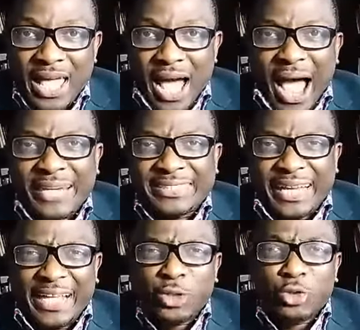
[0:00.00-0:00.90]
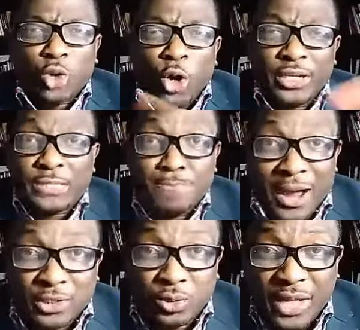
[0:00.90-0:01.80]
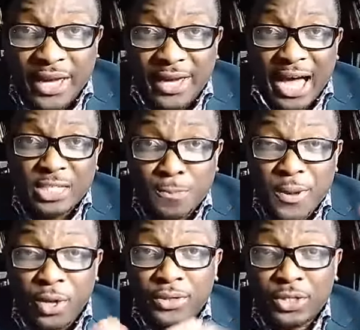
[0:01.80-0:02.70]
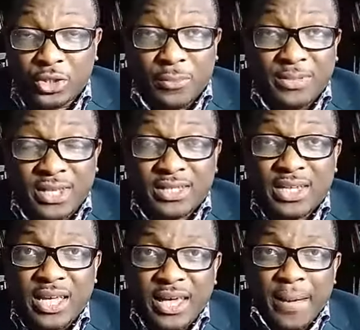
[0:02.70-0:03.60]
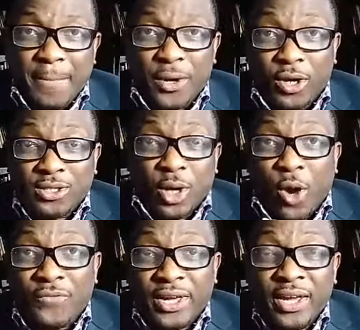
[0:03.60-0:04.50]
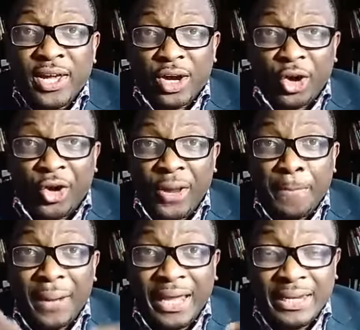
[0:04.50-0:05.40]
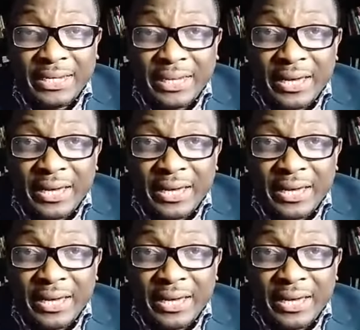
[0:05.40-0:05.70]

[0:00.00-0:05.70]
I decided to tell this part today and speak on this subject because of the gripping